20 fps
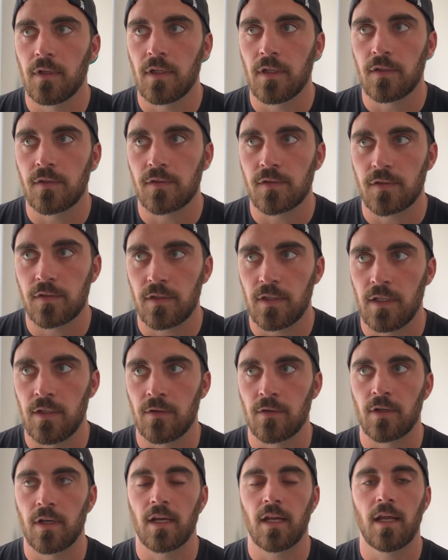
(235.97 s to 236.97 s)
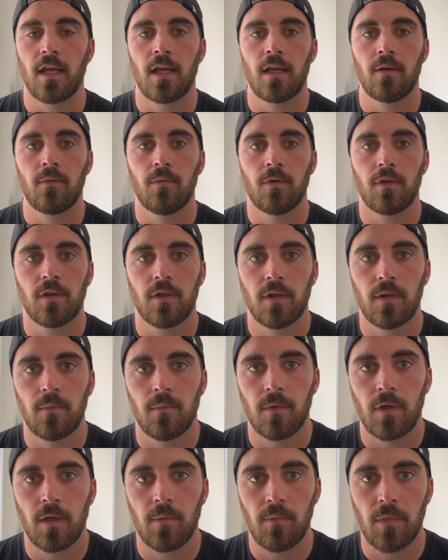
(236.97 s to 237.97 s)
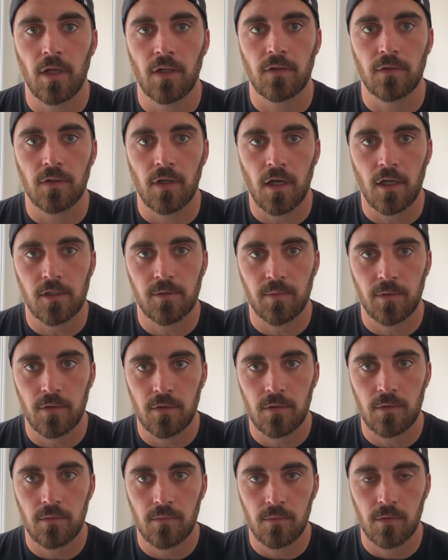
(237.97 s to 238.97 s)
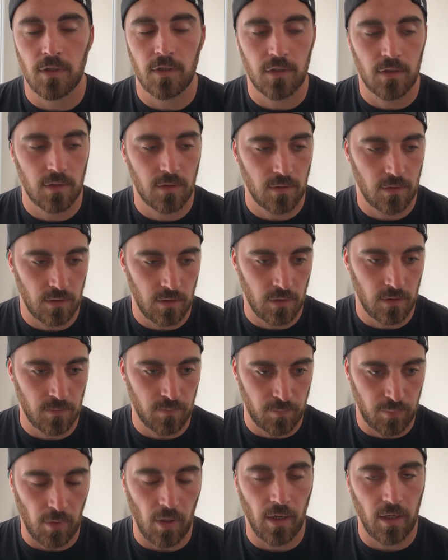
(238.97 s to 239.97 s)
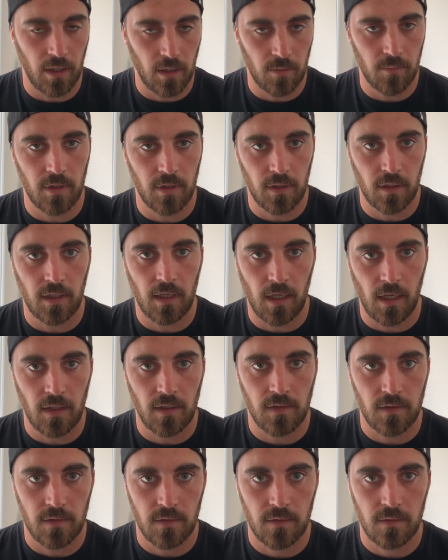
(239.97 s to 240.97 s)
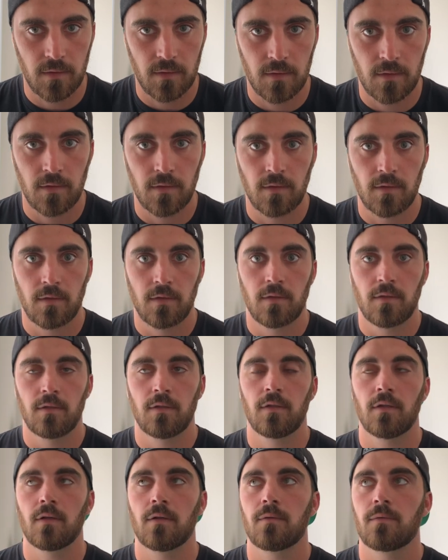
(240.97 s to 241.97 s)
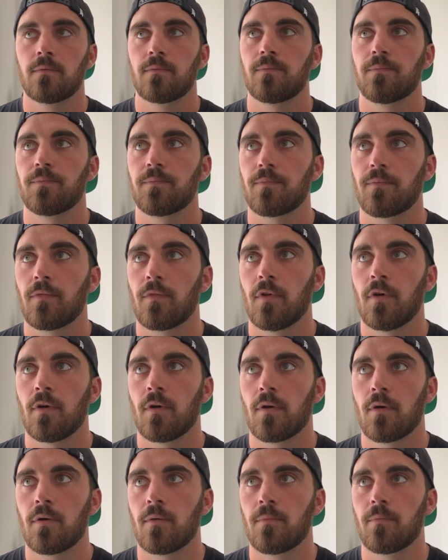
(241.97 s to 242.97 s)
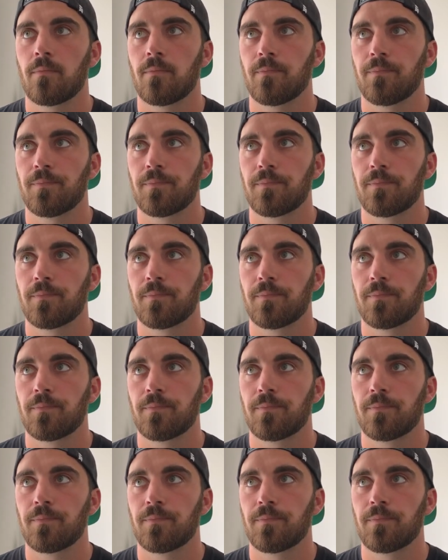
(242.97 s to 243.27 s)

is either going to end with him in a mental hospital, which is probably going to case, you know, um,